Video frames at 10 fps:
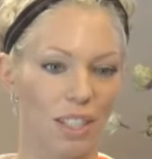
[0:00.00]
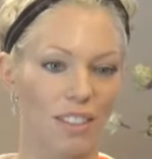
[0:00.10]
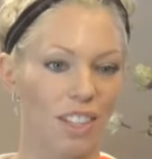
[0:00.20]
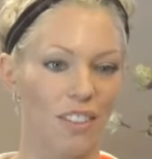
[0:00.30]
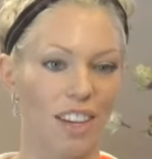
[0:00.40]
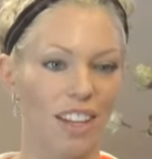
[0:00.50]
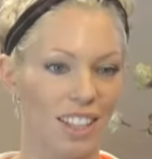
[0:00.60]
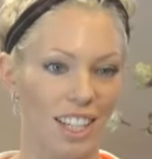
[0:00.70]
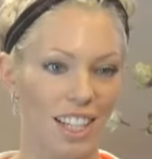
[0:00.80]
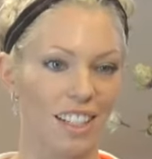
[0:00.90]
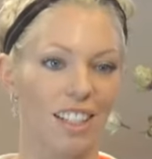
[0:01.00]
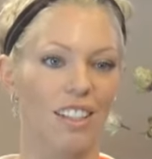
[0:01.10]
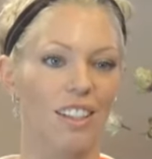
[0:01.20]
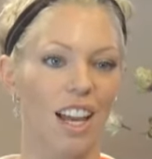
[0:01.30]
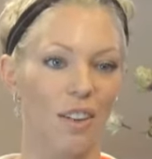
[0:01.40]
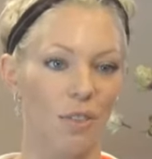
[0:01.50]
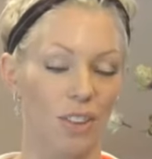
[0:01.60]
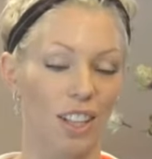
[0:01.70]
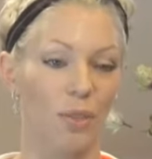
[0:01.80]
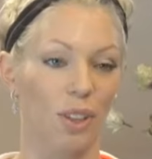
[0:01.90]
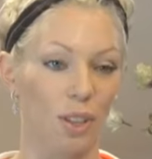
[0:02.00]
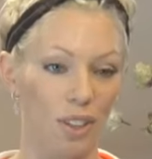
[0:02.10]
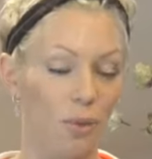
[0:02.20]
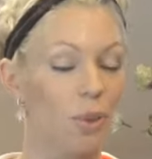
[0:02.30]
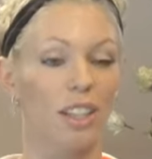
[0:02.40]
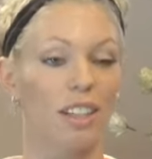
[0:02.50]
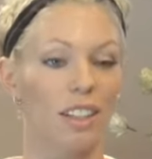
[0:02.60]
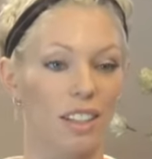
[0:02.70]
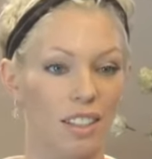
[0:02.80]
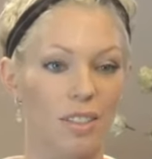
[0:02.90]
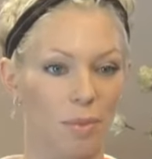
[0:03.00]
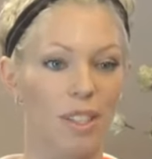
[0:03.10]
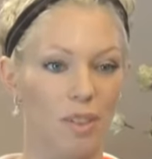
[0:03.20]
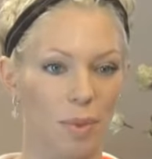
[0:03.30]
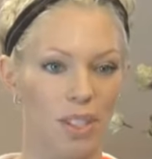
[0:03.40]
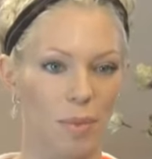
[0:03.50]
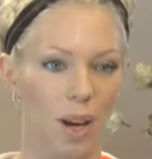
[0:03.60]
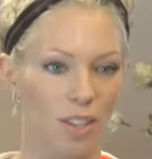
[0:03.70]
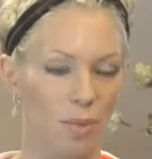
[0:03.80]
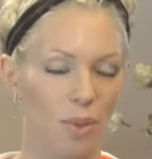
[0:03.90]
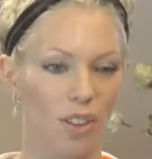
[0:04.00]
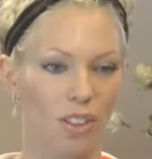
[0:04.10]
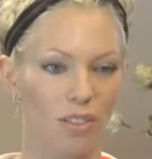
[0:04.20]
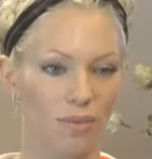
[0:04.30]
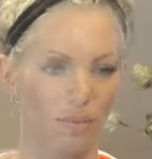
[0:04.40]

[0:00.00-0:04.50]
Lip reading: living clean and feeling really, really good as much as possible.